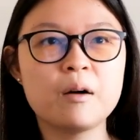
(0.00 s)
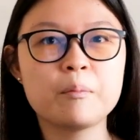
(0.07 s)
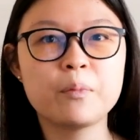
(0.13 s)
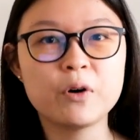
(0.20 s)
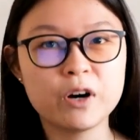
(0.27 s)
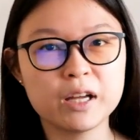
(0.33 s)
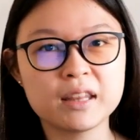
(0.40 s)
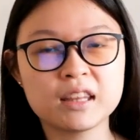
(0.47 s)

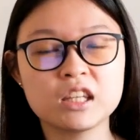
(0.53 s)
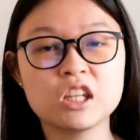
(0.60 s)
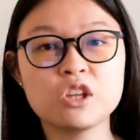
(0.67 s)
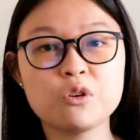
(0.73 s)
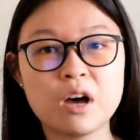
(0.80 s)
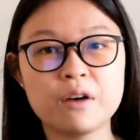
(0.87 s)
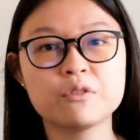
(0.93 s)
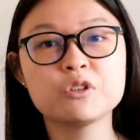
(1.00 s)
but
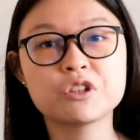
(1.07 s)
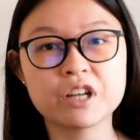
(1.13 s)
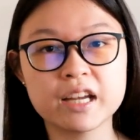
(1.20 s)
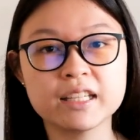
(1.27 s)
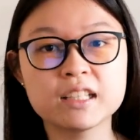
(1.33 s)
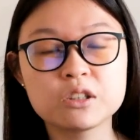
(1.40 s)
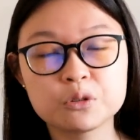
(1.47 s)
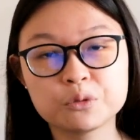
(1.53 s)
you have to
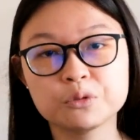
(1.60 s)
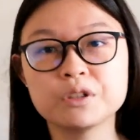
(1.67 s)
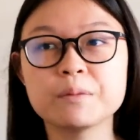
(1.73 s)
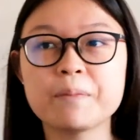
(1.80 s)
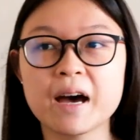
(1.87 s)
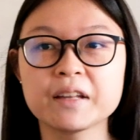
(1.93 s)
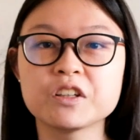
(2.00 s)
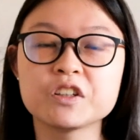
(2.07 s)
credit who the
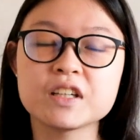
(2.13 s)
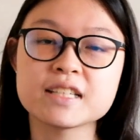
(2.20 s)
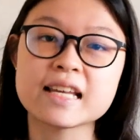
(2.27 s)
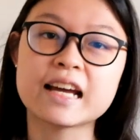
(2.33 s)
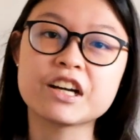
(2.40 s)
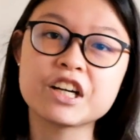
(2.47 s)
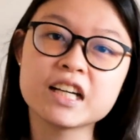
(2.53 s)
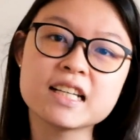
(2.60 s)
pattern
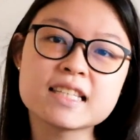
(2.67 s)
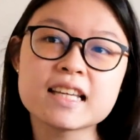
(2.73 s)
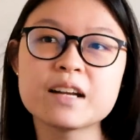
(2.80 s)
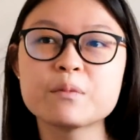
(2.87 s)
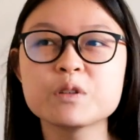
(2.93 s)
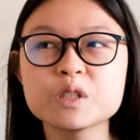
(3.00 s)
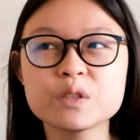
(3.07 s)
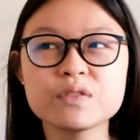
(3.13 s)
designer is.
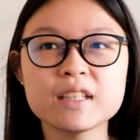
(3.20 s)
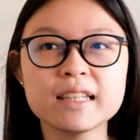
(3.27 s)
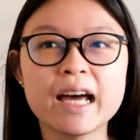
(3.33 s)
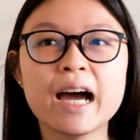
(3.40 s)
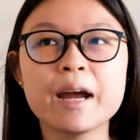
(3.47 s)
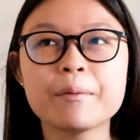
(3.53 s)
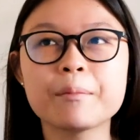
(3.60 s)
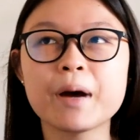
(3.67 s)
And most of the
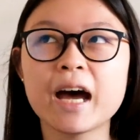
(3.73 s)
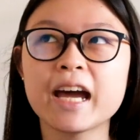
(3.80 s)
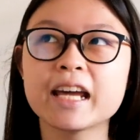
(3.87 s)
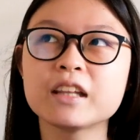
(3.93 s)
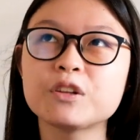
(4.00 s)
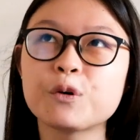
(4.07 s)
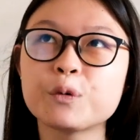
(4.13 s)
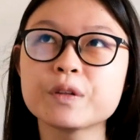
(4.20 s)
time,
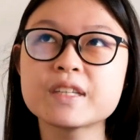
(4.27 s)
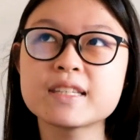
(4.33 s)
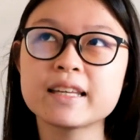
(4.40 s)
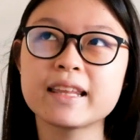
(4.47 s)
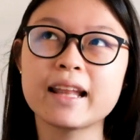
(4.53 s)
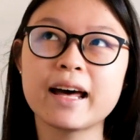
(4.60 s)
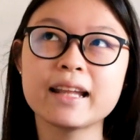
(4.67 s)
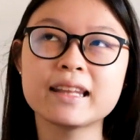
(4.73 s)
I don't
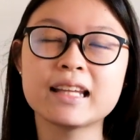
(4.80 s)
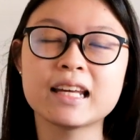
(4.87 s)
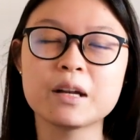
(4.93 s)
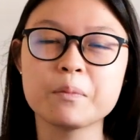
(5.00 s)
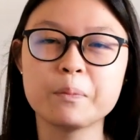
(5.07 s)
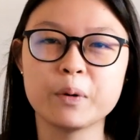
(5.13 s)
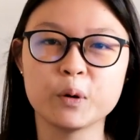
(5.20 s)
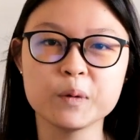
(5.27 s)
see that
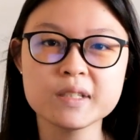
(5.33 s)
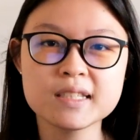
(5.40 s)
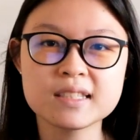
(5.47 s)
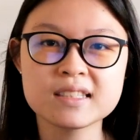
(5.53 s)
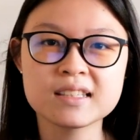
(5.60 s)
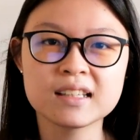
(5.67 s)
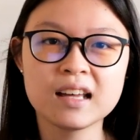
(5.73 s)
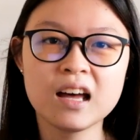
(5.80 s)
in
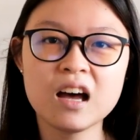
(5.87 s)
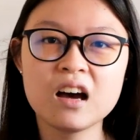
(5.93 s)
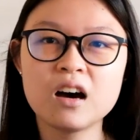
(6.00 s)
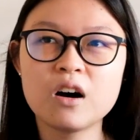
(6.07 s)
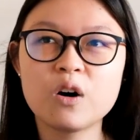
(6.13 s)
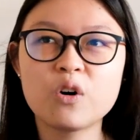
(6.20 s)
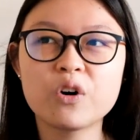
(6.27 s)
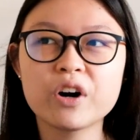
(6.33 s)
posts.
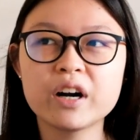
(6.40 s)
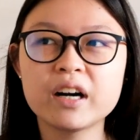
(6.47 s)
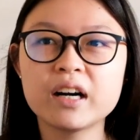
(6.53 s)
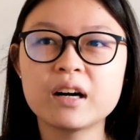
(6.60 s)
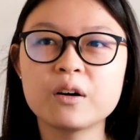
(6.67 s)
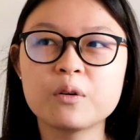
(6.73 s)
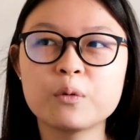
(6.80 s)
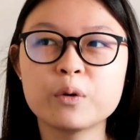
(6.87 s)

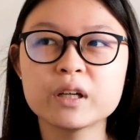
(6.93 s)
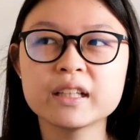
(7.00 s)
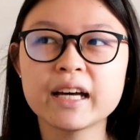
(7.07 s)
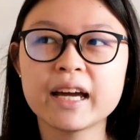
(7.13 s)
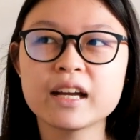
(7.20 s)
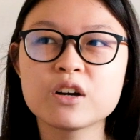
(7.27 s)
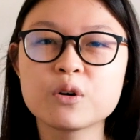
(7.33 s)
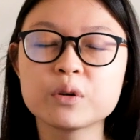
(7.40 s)
Or what
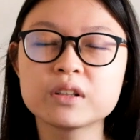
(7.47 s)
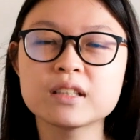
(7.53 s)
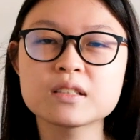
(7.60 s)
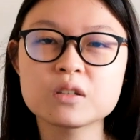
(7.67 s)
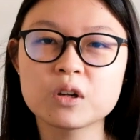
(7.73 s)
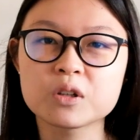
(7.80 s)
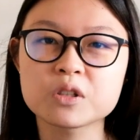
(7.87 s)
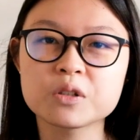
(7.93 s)
I
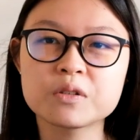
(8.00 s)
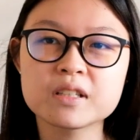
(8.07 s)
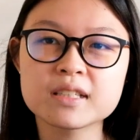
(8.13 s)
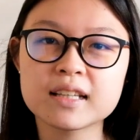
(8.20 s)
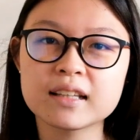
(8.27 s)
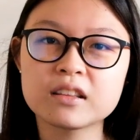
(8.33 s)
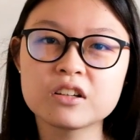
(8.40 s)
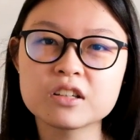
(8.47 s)
notice also is
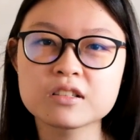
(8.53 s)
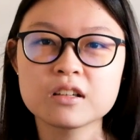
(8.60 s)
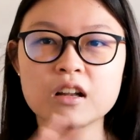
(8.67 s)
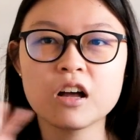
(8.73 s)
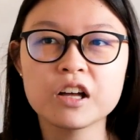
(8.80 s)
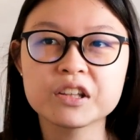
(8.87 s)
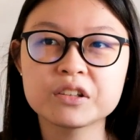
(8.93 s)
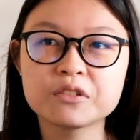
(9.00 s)
that there's a
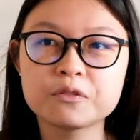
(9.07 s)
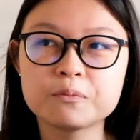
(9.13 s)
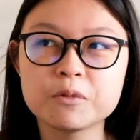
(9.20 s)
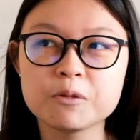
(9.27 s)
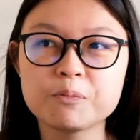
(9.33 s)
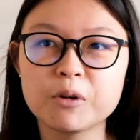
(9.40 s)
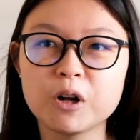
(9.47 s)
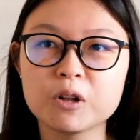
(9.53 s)
lot of
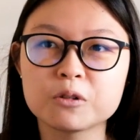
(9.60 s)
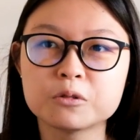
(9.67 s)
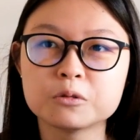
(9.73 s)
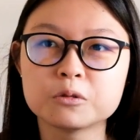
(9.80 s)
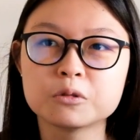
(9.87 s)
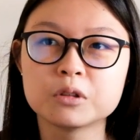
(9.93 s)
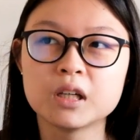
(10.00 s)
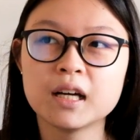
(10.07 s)
people
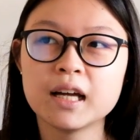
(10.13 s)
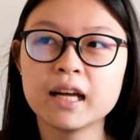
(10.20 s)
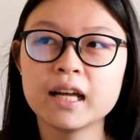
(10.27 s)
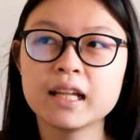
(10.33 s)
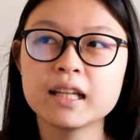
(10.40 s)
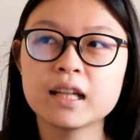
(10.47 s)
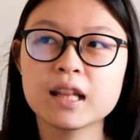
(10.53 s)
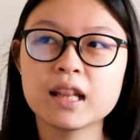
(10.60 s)
who
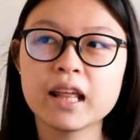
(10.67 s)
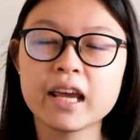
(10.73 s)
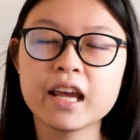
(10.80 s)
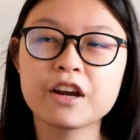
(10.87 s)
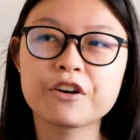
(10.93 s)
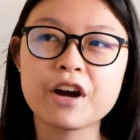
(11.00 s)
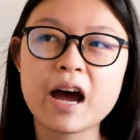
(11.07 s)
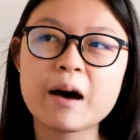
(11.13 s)

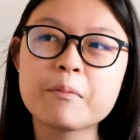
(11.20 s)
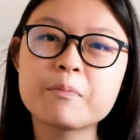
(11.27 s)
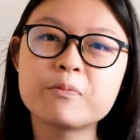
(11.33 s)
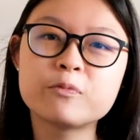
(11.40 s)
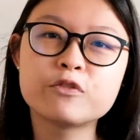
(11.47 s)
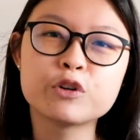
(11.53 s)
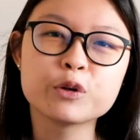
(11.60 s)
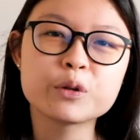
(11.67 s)
they grab
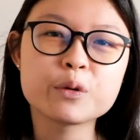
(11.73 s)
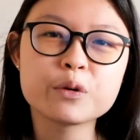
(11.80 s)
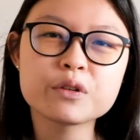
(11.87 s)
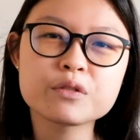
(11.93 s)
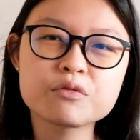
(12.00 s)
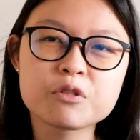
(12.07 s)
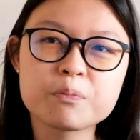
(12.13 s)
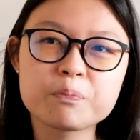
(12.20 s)
photos
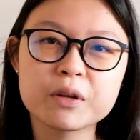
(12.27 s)
from